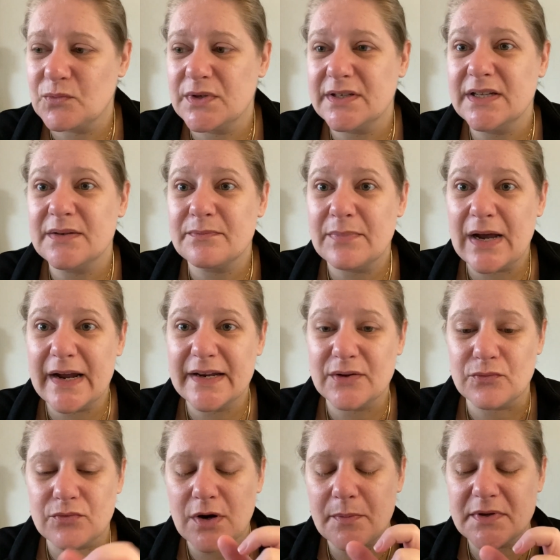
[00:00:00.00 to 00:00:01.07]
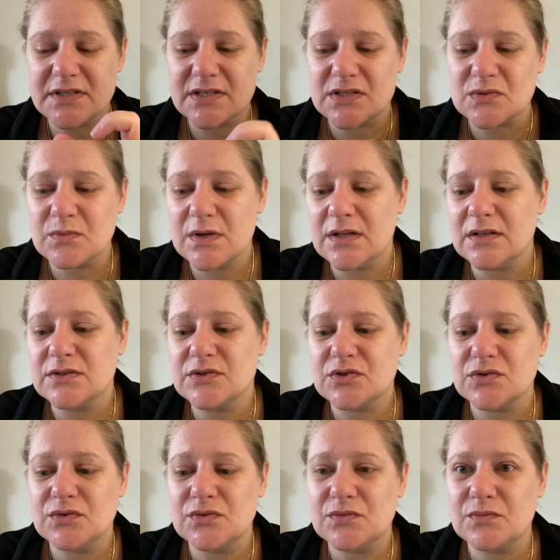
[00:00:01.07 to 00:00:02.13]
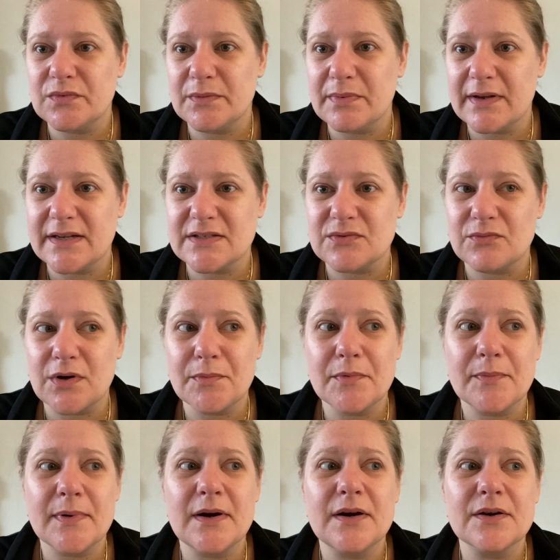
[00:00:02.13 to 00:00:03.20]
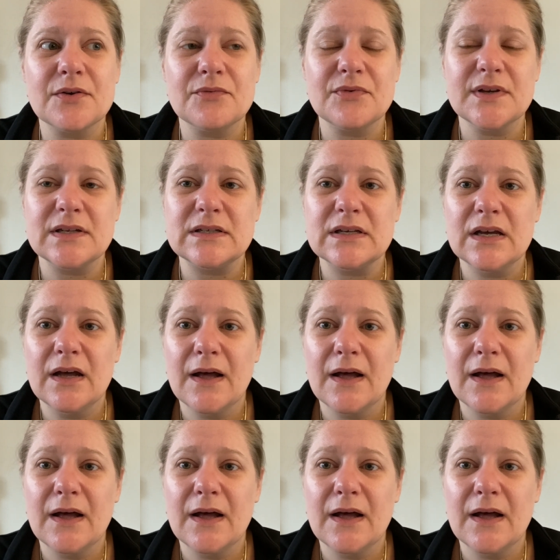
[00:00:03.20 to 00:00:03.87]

We did buy new rubbers as well to replace the rubber part of it,